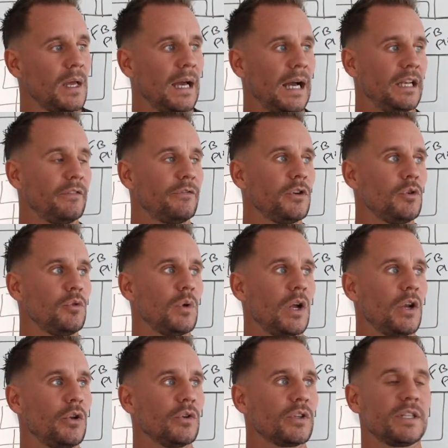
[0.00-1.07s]
And if you
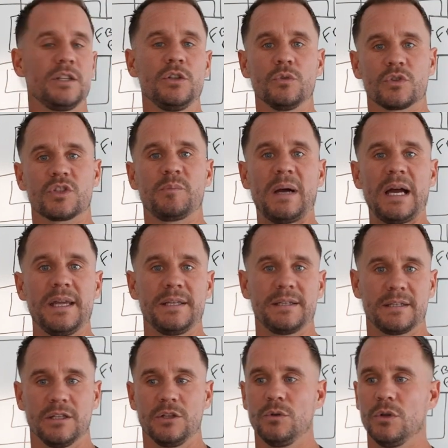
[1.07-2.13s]
looked in your space
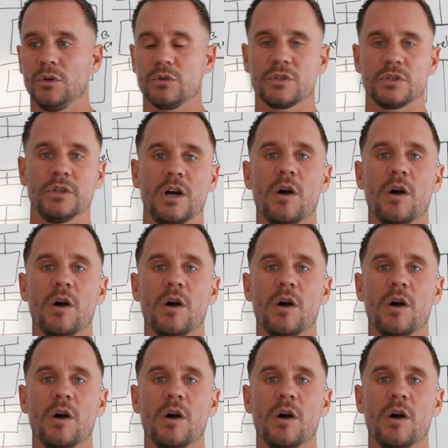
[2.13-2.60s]
and you looked at,